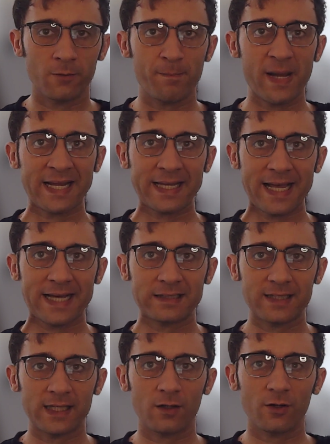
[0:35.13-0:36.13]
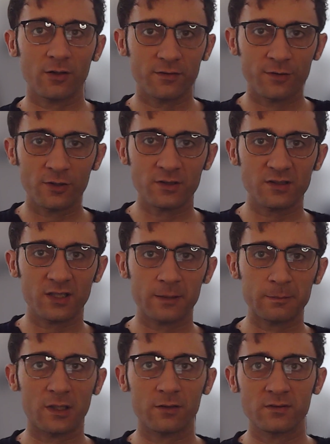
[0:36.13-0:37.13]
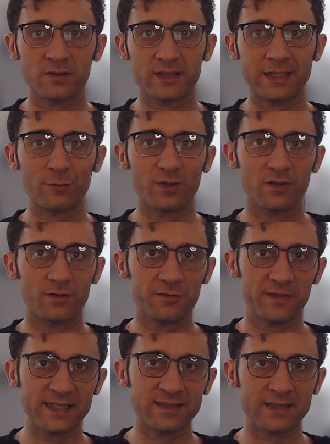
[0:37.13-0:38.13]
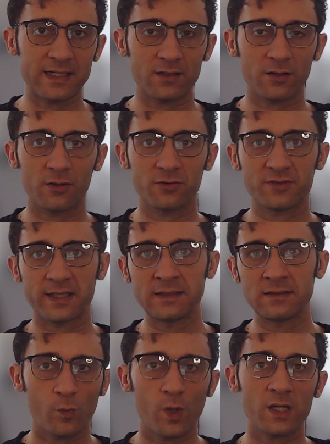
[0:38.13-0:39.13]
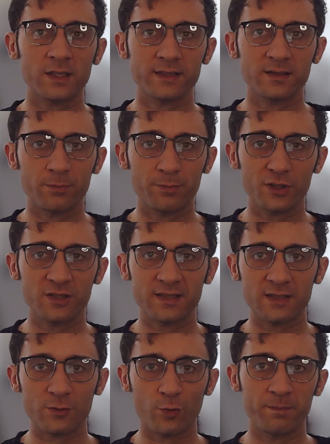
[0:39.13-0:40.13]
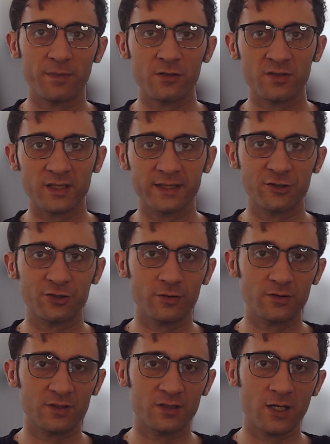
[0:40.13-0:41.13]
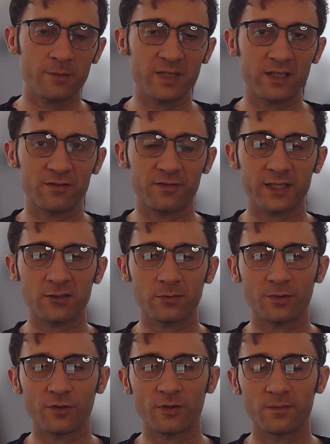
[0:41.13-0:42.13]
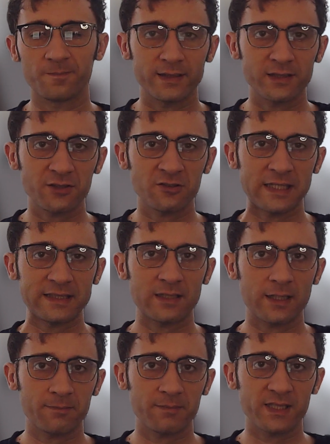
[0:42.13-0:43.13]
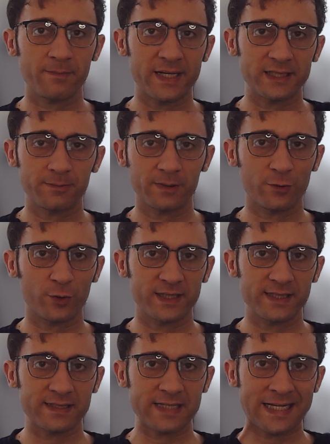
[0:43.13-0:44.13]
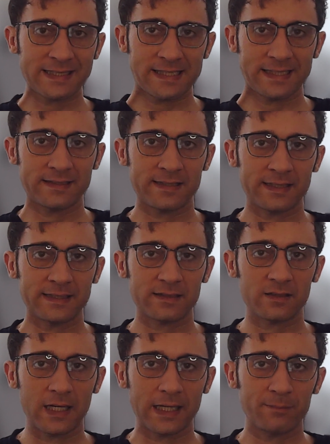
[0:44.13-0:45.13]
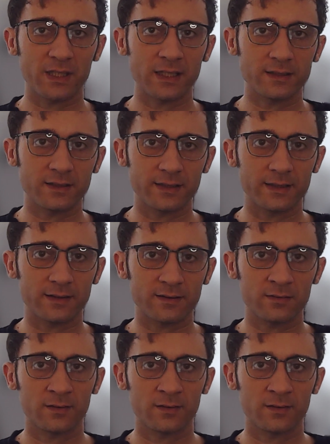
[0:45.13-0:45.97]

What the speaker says: The bank had a lot of long-term loans that were fixed at low rate, while its deposits were mostly short-term and variable. This created a mismatch between its assets and its liabilities,